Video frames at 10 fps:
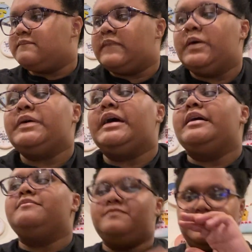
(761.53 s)
Oh yeah,
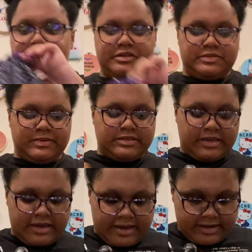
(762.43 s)
for Christmas I
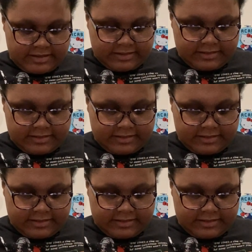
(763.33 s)
got